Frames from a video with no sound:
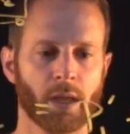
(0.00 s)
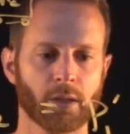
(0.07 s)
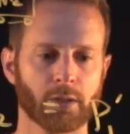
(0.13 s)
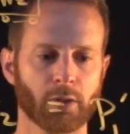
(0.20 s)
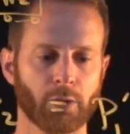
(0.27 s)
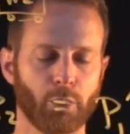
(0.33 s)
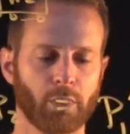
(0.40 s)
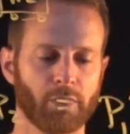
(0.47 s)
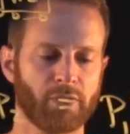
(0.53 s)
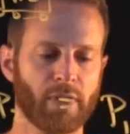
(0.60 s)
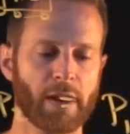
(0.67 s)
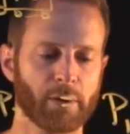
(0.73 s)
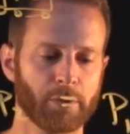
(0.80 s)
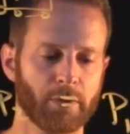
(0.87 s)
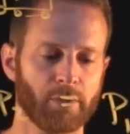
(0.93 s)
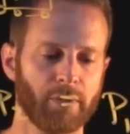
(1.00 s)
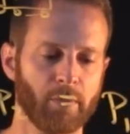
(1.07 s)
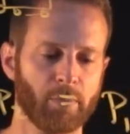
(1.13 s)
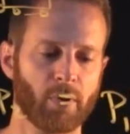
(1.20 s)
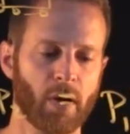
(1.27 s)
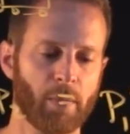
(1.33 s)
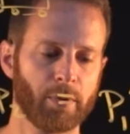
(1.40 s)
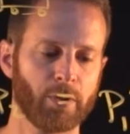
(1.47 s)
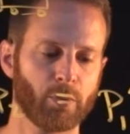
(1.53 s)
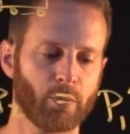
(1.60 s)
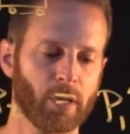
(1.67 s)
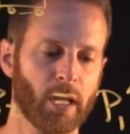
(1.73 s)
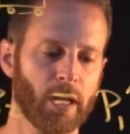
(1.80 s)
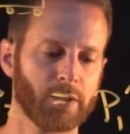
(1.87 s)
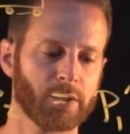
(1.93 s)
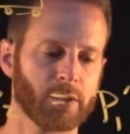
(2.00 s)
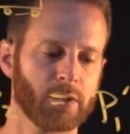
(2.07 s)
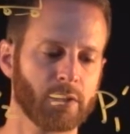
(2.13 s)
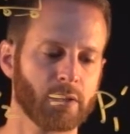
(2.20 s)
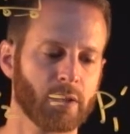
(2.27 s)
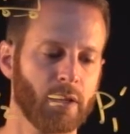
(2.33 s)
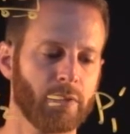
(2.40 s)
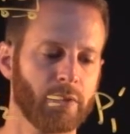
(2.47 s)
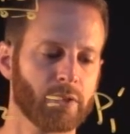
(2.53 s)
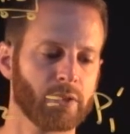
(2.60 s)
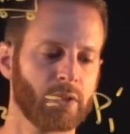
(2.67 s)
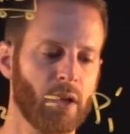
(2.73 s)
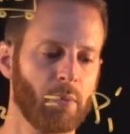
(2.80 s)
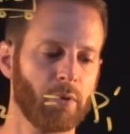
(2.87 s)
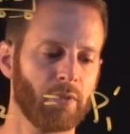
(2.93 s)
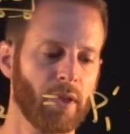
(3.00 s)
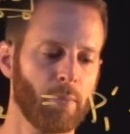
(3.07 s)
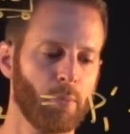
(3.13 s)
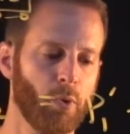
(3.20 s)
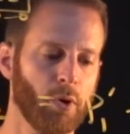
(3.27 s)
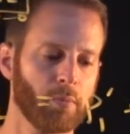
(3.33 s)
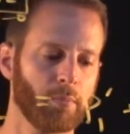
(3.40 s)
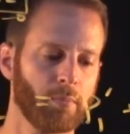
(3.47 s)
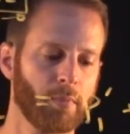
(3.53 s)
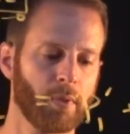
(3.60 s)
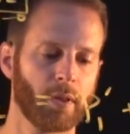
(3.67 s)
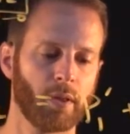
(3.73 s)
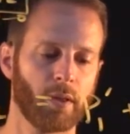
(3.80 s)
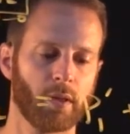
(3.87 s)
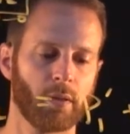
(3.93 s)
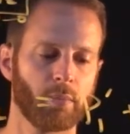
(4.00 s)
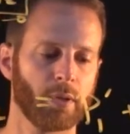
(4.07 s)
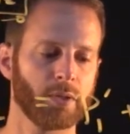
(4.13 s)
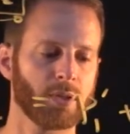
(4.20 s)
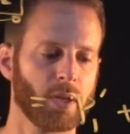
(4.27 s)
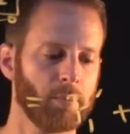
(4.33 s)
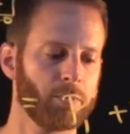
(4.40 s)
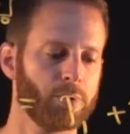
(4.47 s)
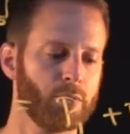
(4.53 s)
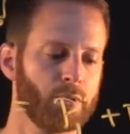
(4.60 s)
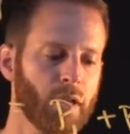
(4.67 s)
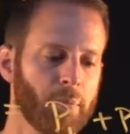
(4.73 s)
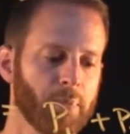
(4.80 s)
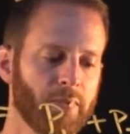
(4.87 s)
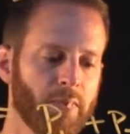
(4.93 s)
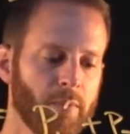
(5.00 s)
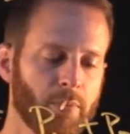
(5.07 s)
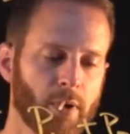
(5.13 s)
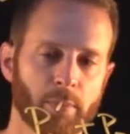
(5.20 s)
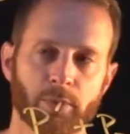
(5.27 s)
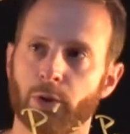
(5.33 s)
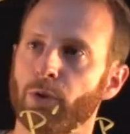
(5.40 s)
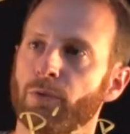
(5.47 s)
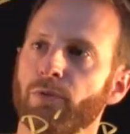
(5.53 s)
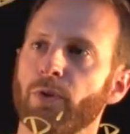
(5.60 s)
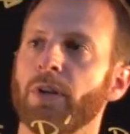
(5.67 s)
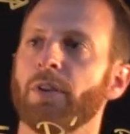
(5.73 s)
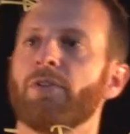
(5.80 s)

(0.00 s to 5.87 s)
So you can factor out the V prime and you realize this is the sum of M1 plus M2 times V prime. So you're free to